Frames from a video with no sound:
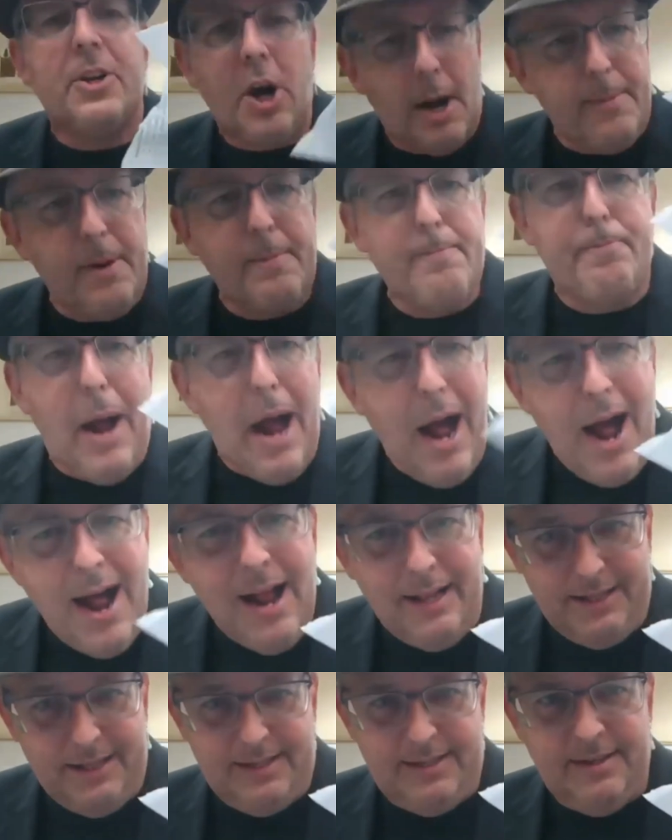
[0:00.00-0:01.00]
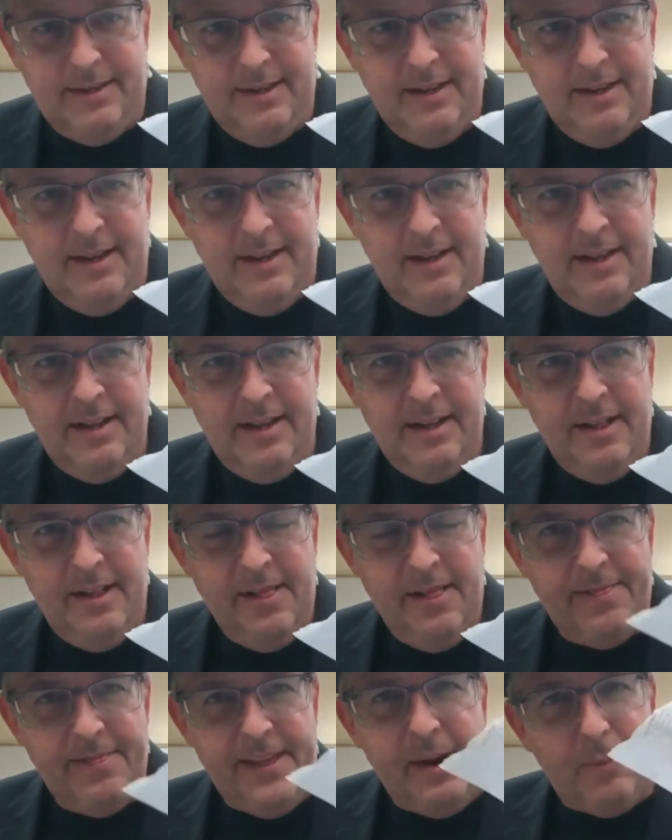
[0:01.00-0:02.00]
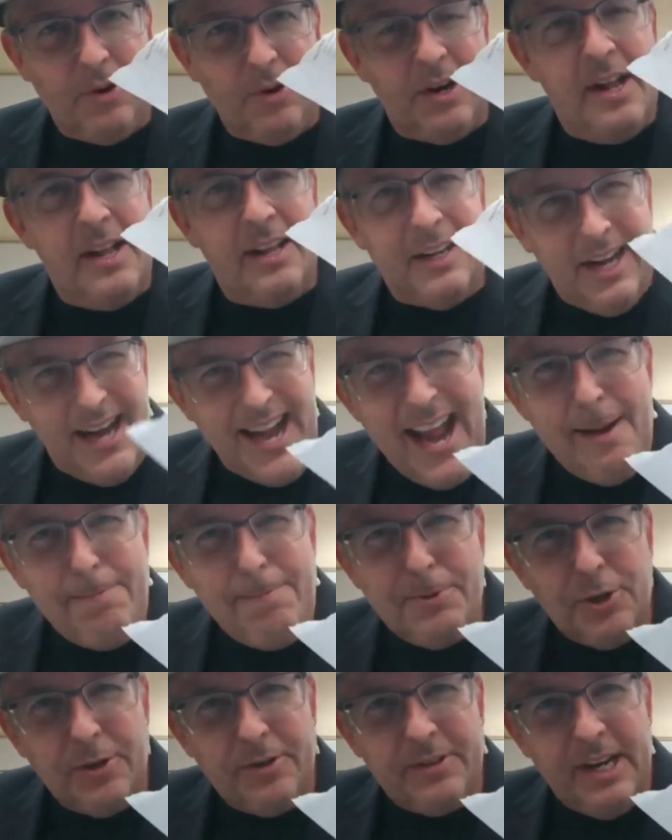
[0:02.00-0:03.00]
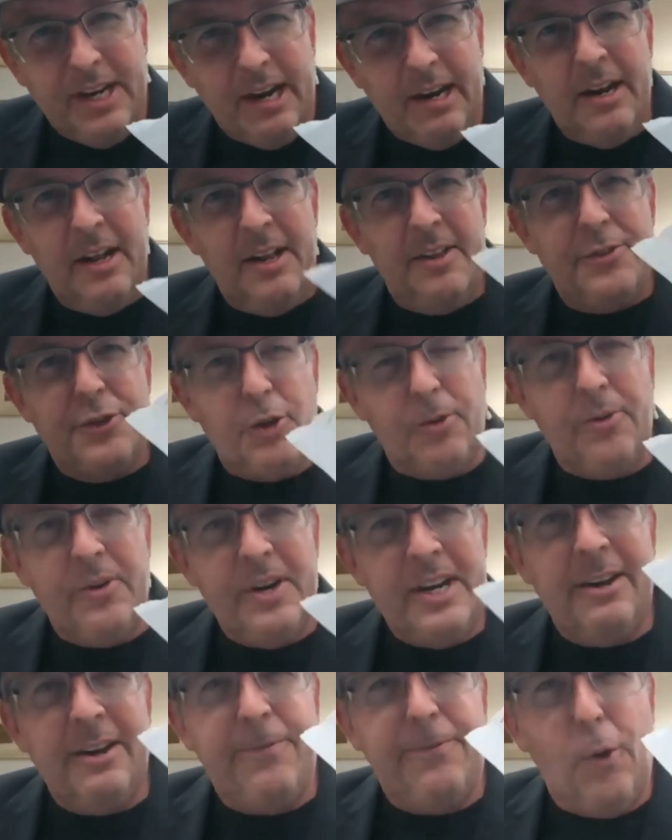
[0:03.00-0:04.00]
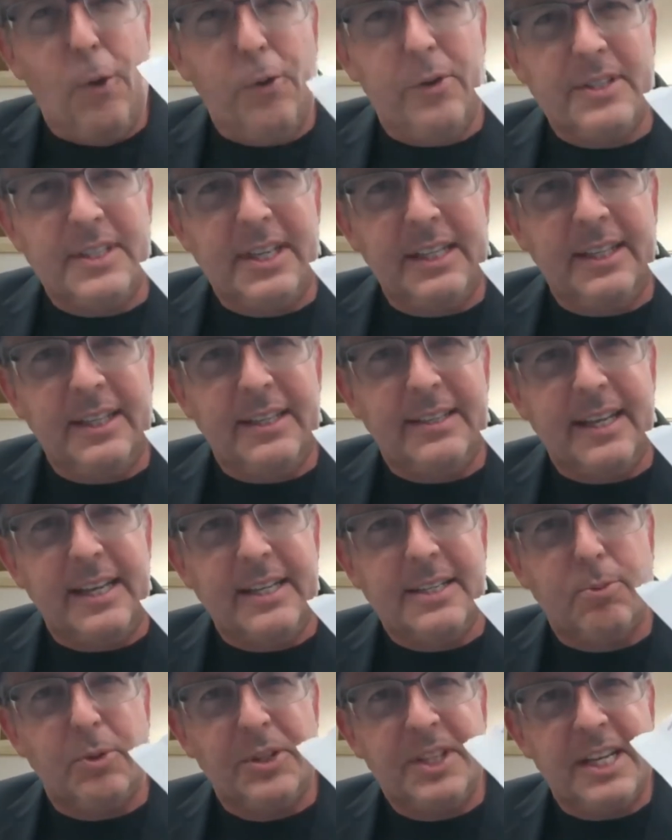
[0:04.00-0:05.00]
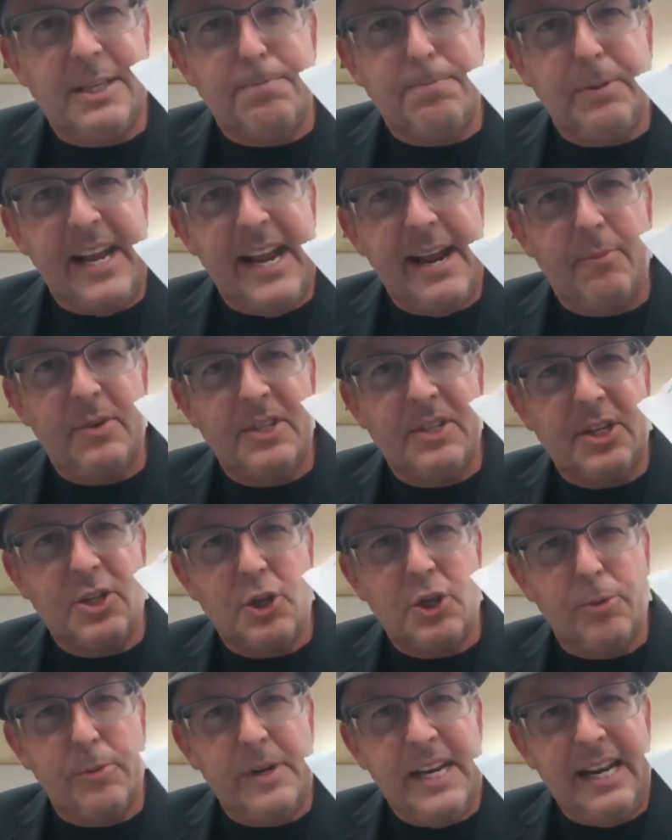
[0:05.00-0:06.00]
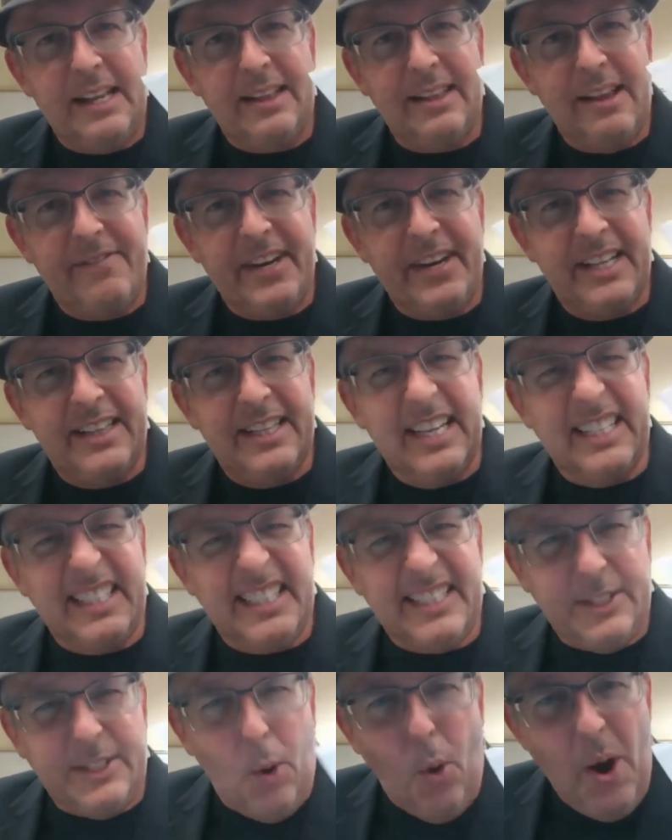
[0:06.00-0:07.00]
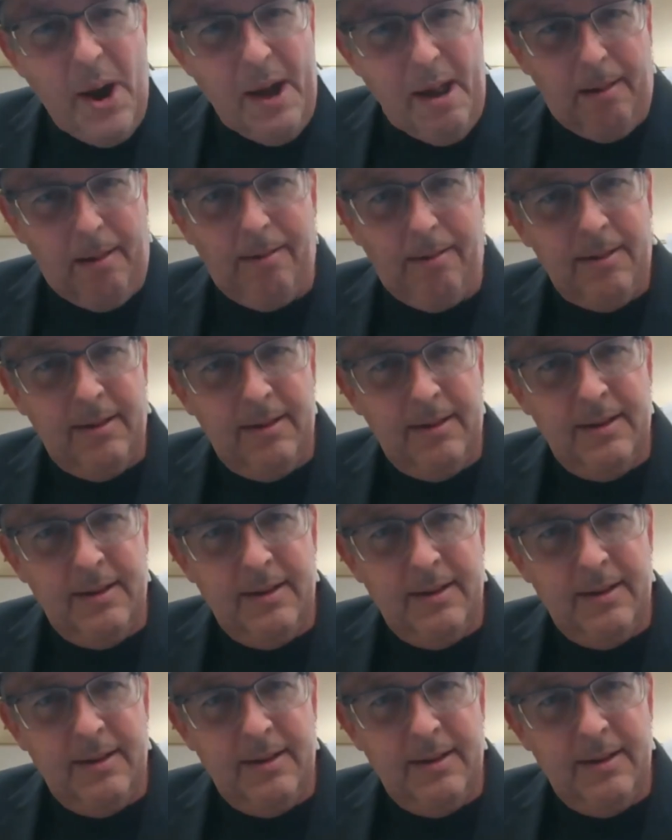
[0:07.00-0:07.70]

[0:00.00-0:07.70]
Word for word: to carbon bonds that were captured there during photosynthesis when this plant was a tree living in the soil.